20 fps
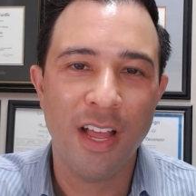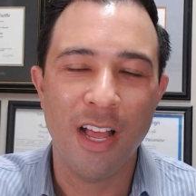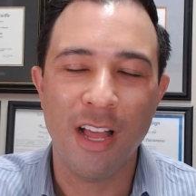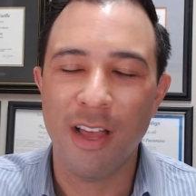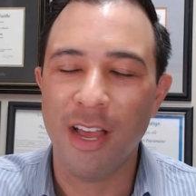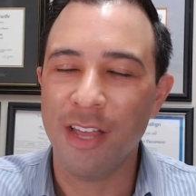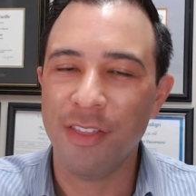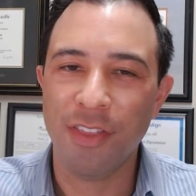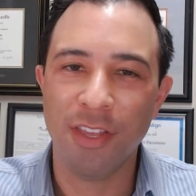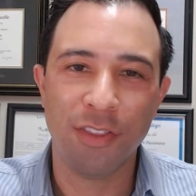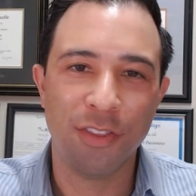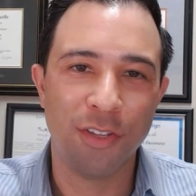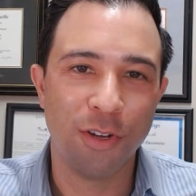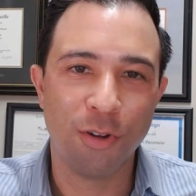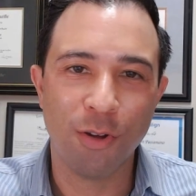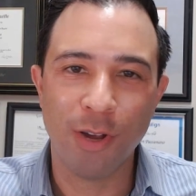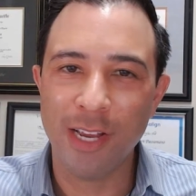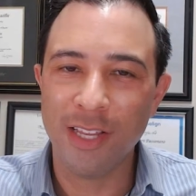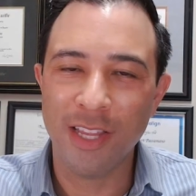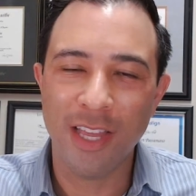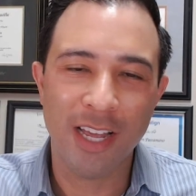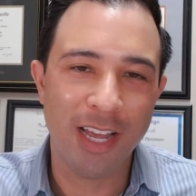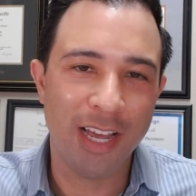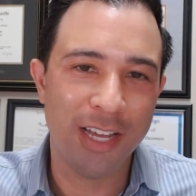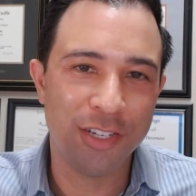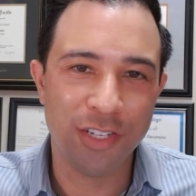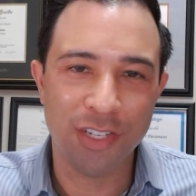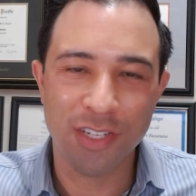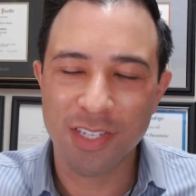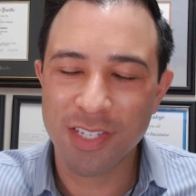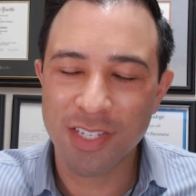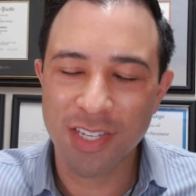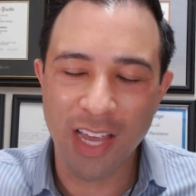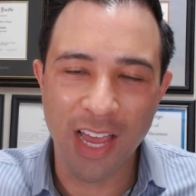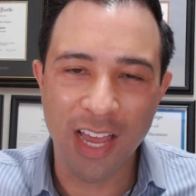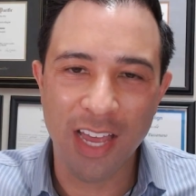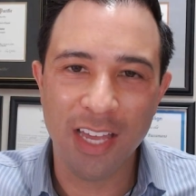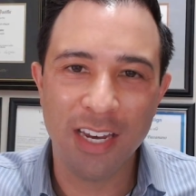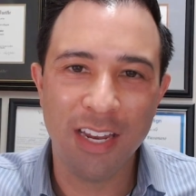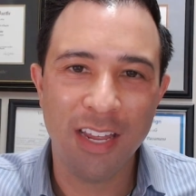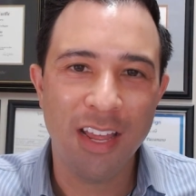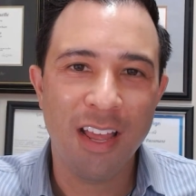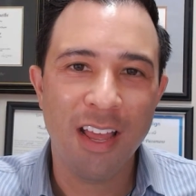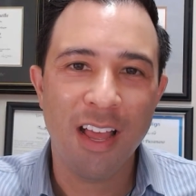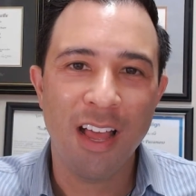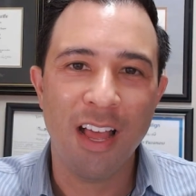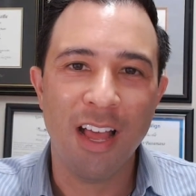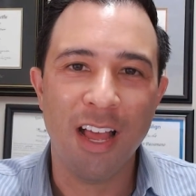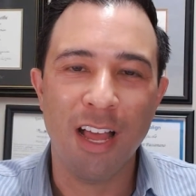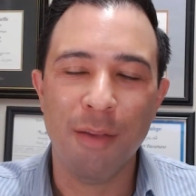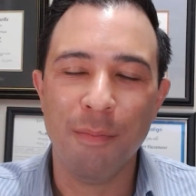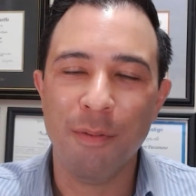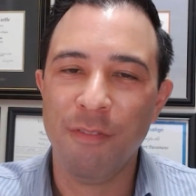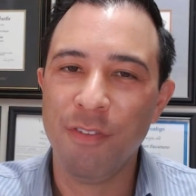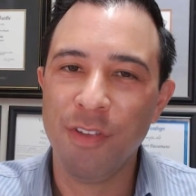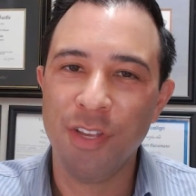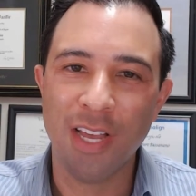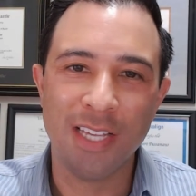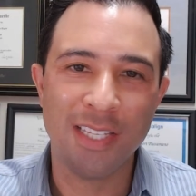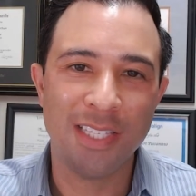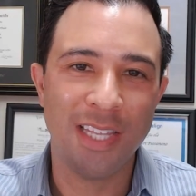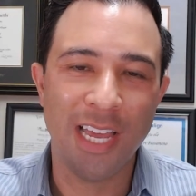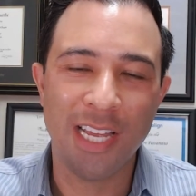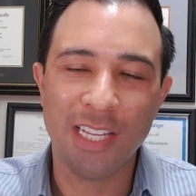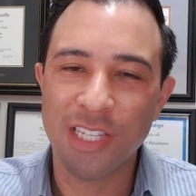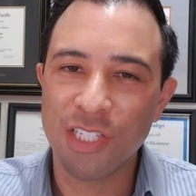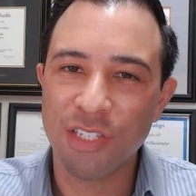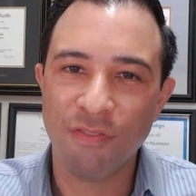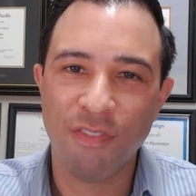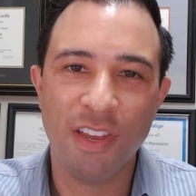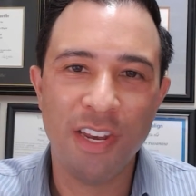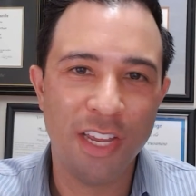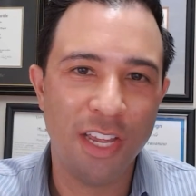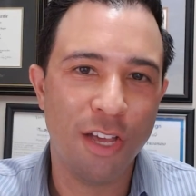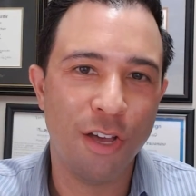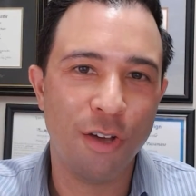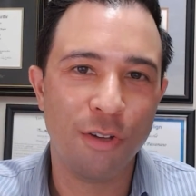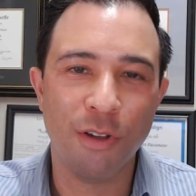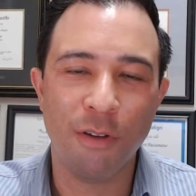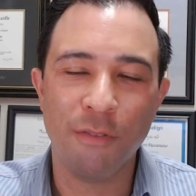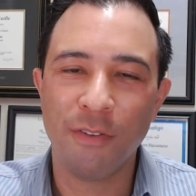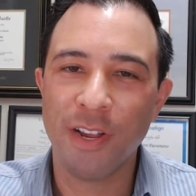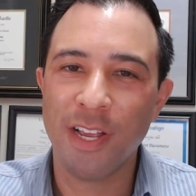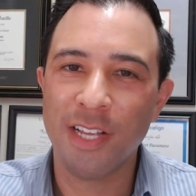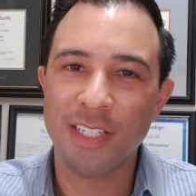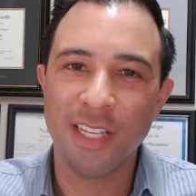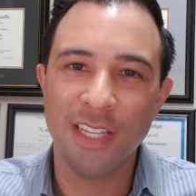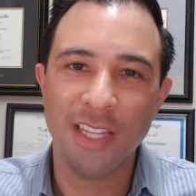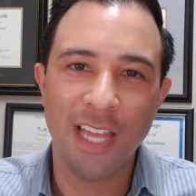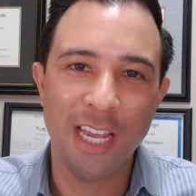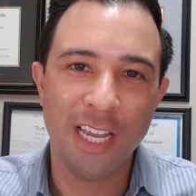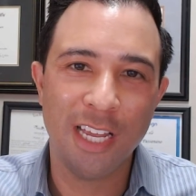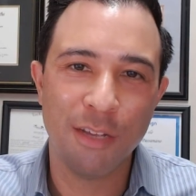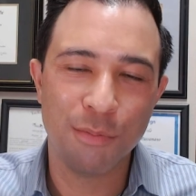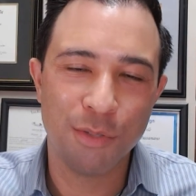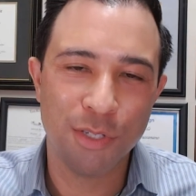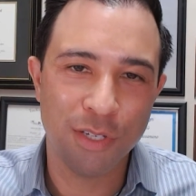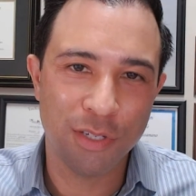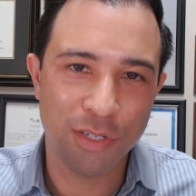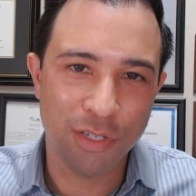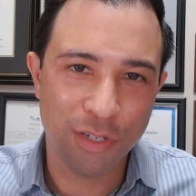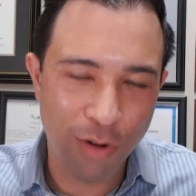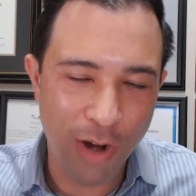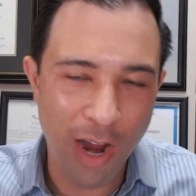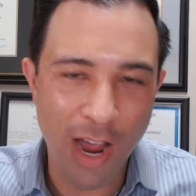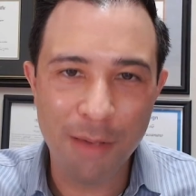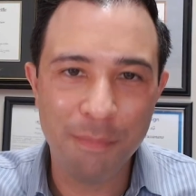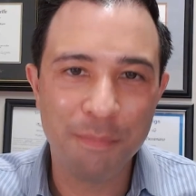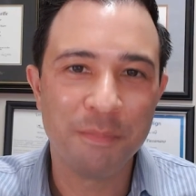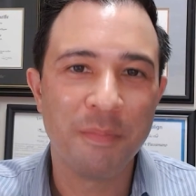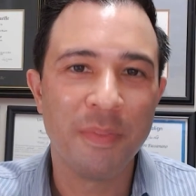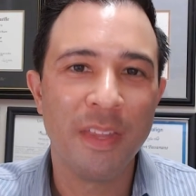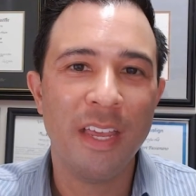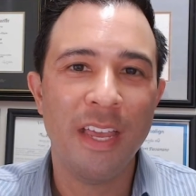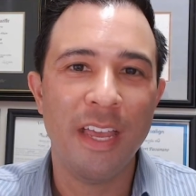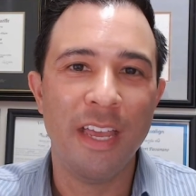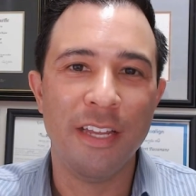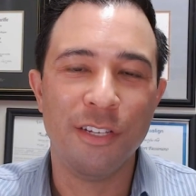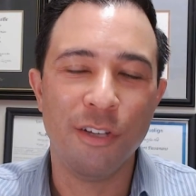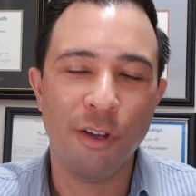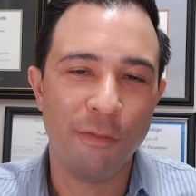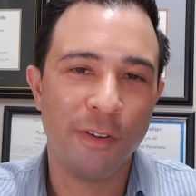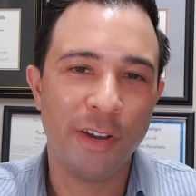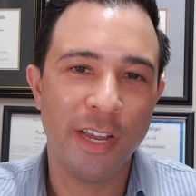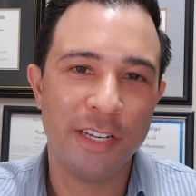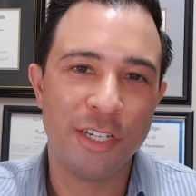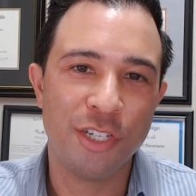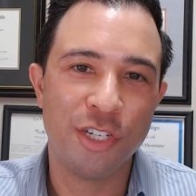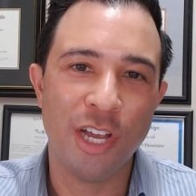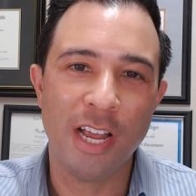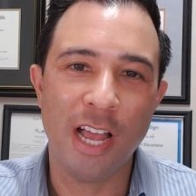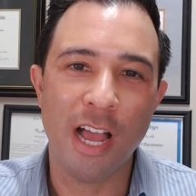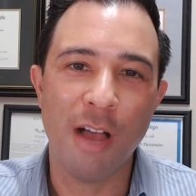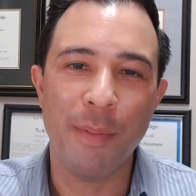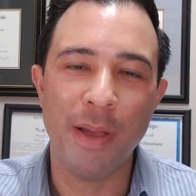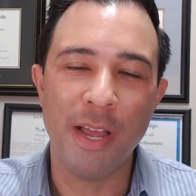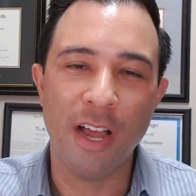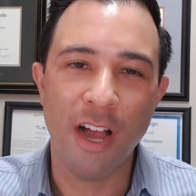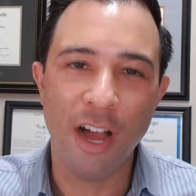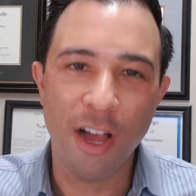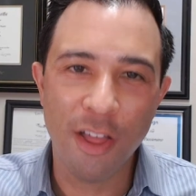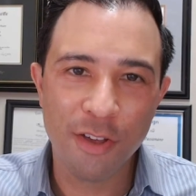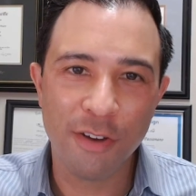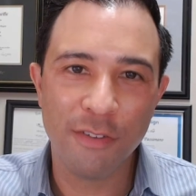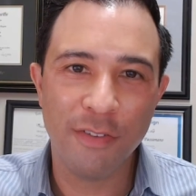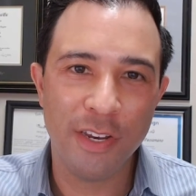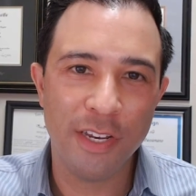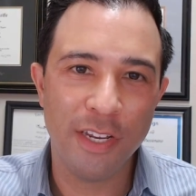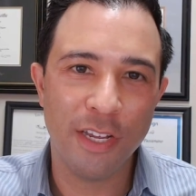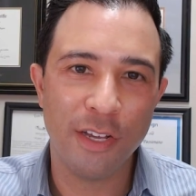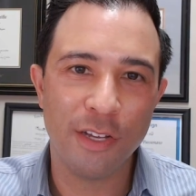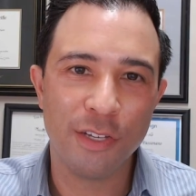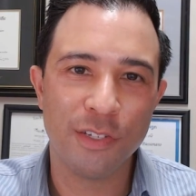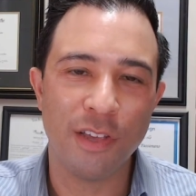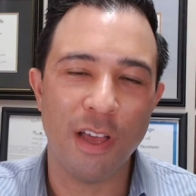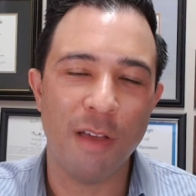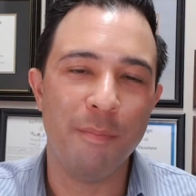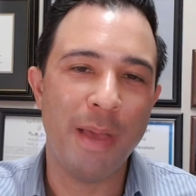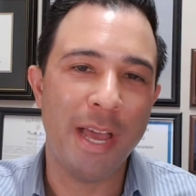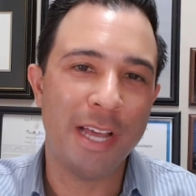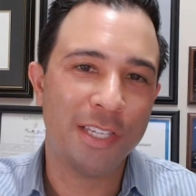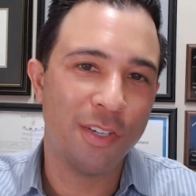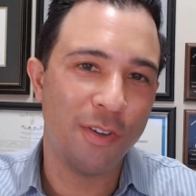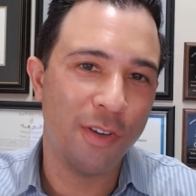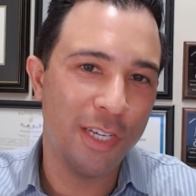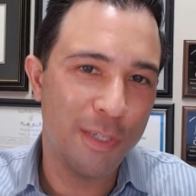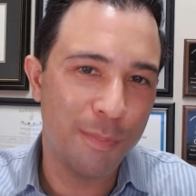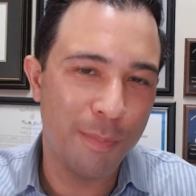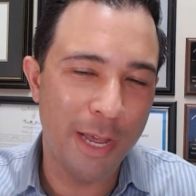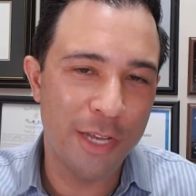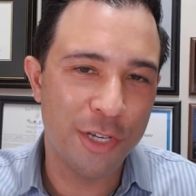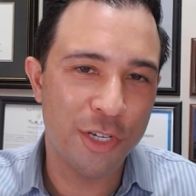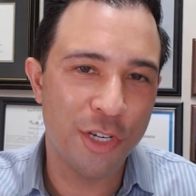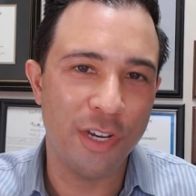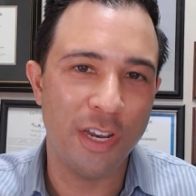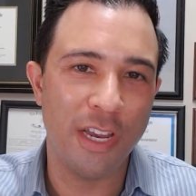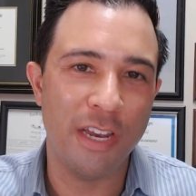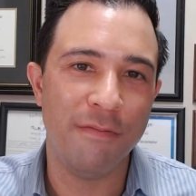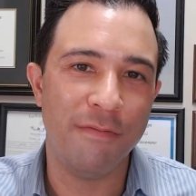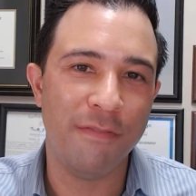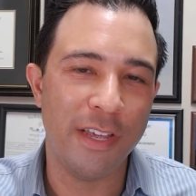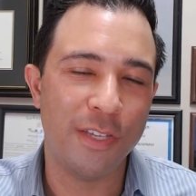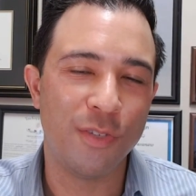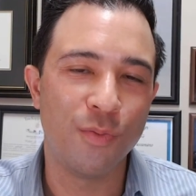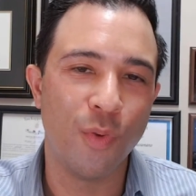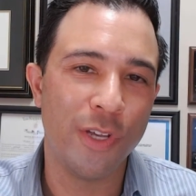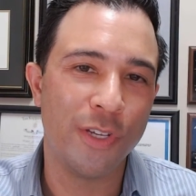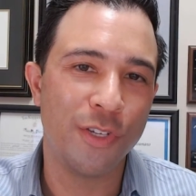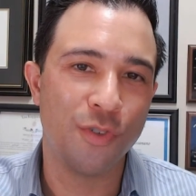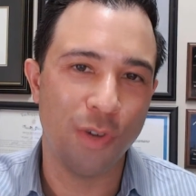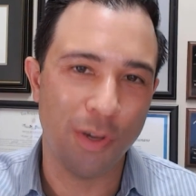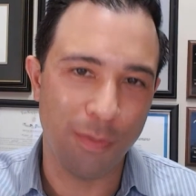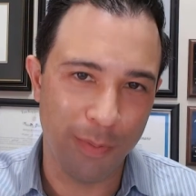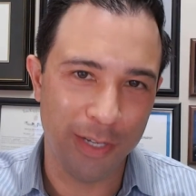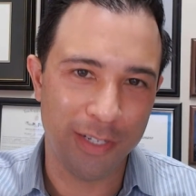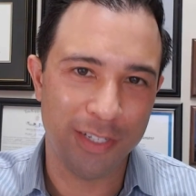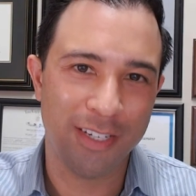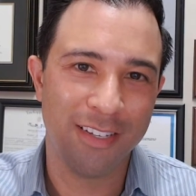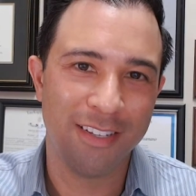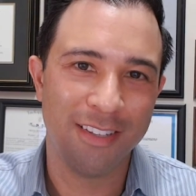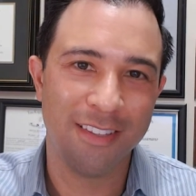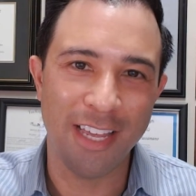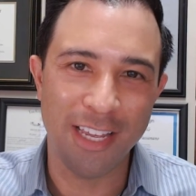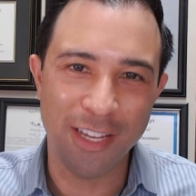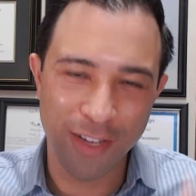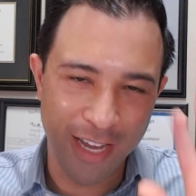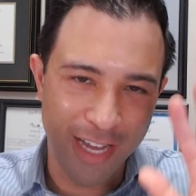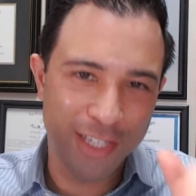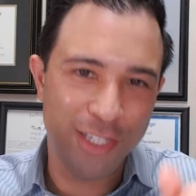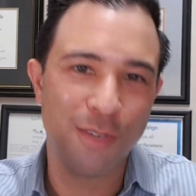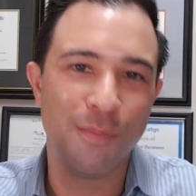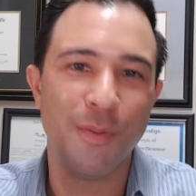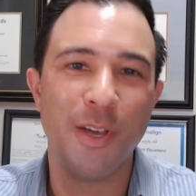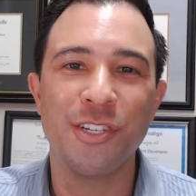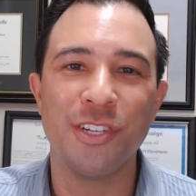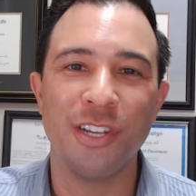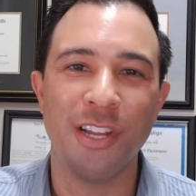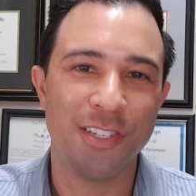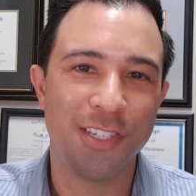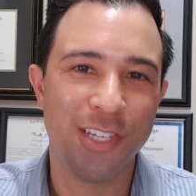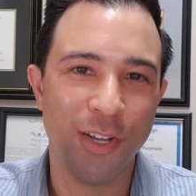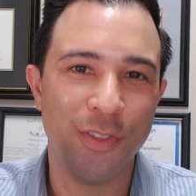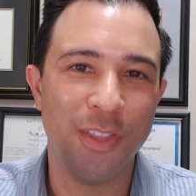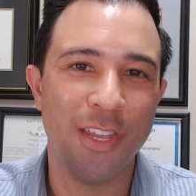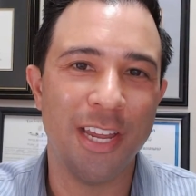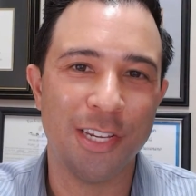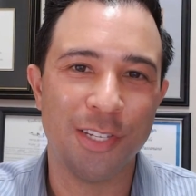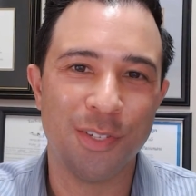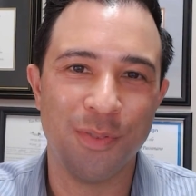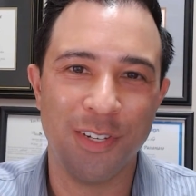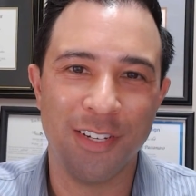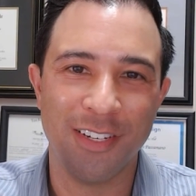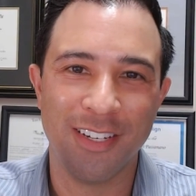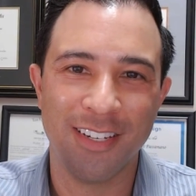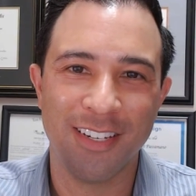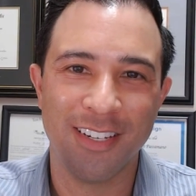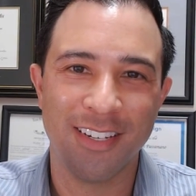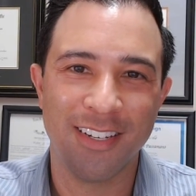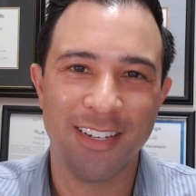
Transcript: I think they're great, like I just said. If you guys like this video, don't forget to like and subscribe. And don't forget to check out my other videos on maxillary expansion and phase 1 treatment. Thank you guys so much, and I'll see you in the next one.